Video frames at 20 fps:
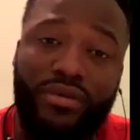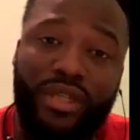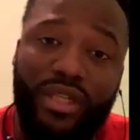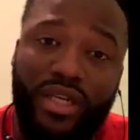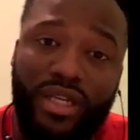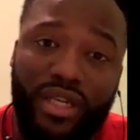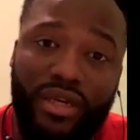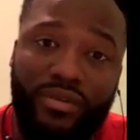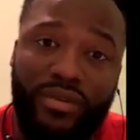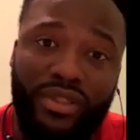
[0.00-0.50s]
trade him to
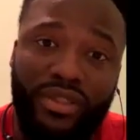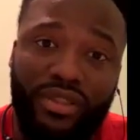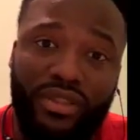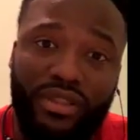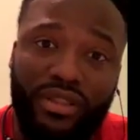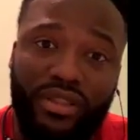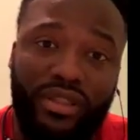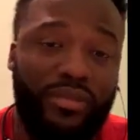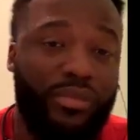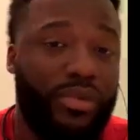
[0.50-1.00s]
the Clippers?
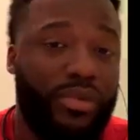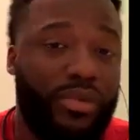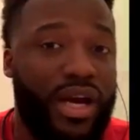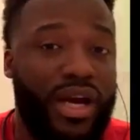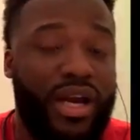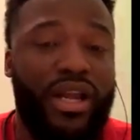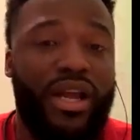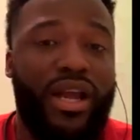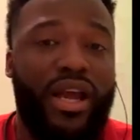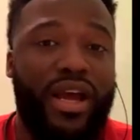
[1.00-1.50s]

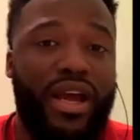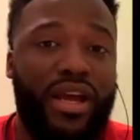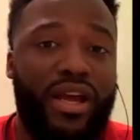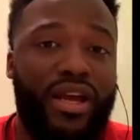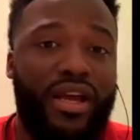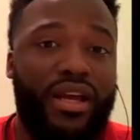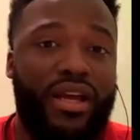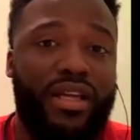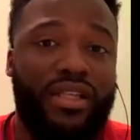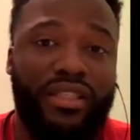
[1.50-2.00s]
LeBron
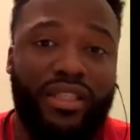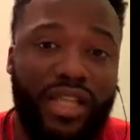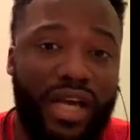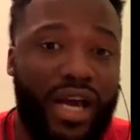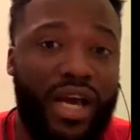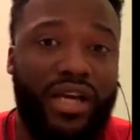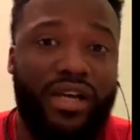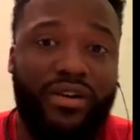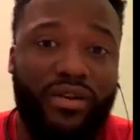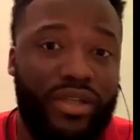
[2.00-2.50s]
is
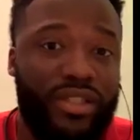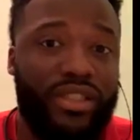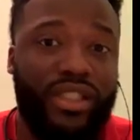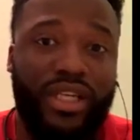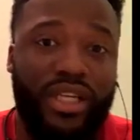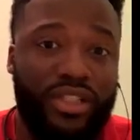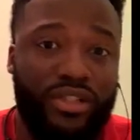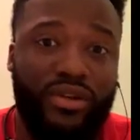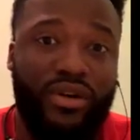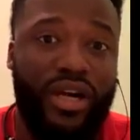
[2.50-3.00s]
not going to
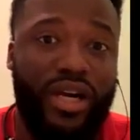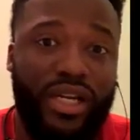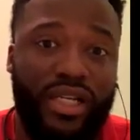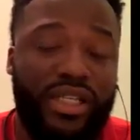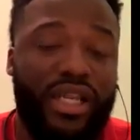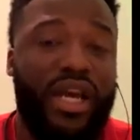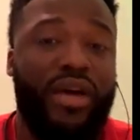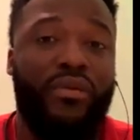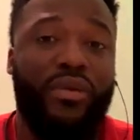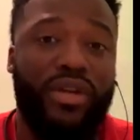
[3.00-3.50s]
get traded.
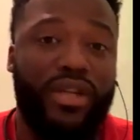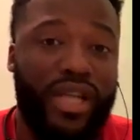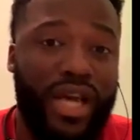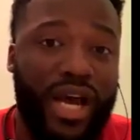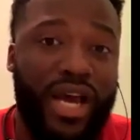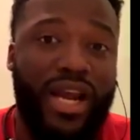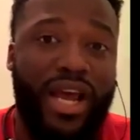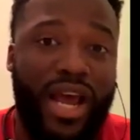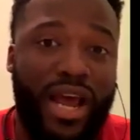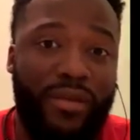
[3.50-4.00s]
That will
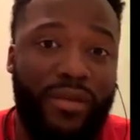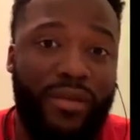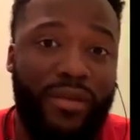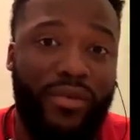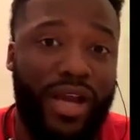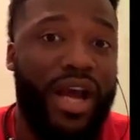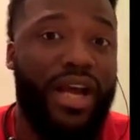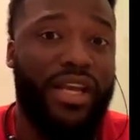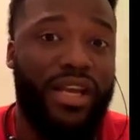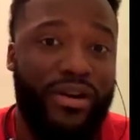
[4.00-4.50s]
not
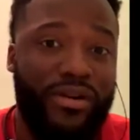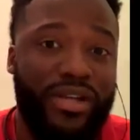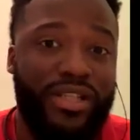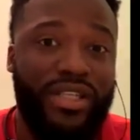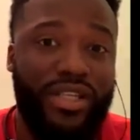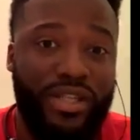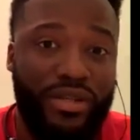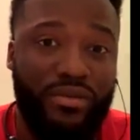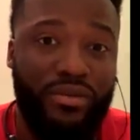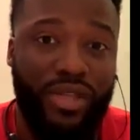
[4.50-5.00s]
happen. I
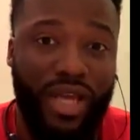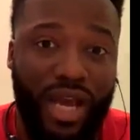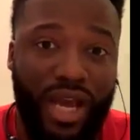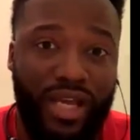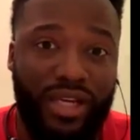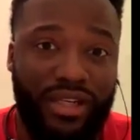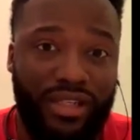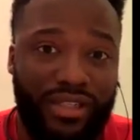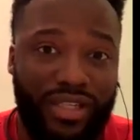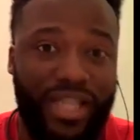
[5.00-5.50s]
guarantee
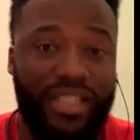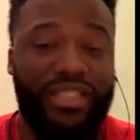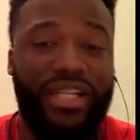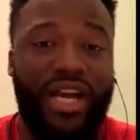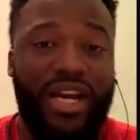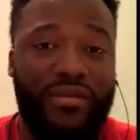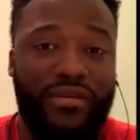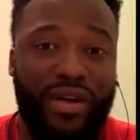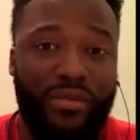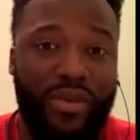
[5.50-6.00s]
you that.
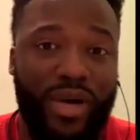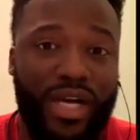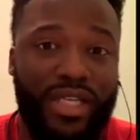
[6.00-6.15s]
That's not